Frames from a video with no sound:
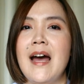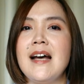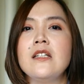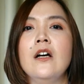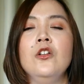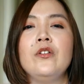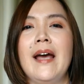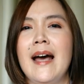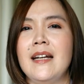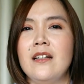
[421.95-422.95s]
as look
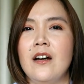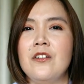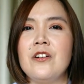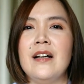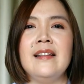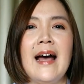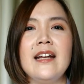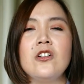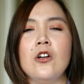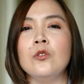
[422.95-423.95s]
at it under a
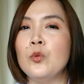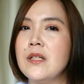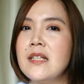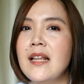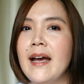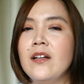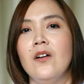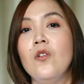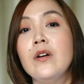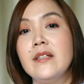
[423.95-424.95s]
light called Wood's light,
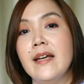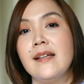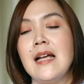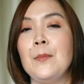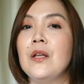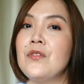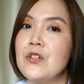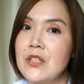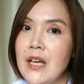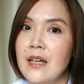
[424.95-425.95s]
or take a sample of your
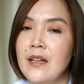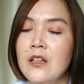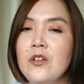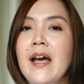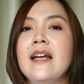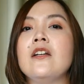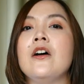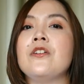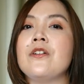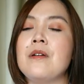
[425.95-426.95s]
skin and look at it
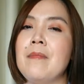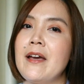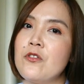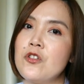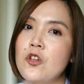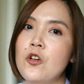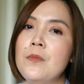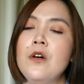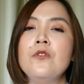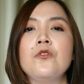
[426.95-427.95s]
under the microscope
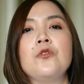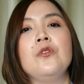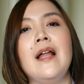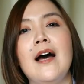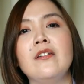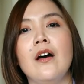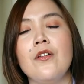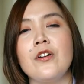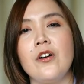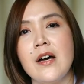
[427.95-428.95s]
to rule out
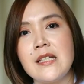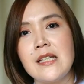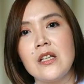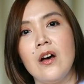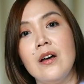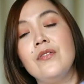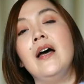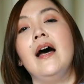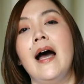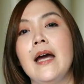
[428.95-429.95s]
other causes of
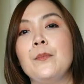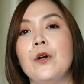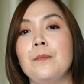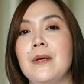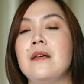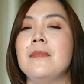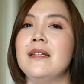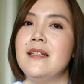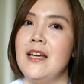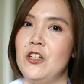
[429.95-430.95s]

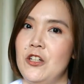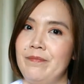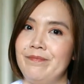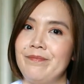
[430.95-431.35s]
hyperpigmentation.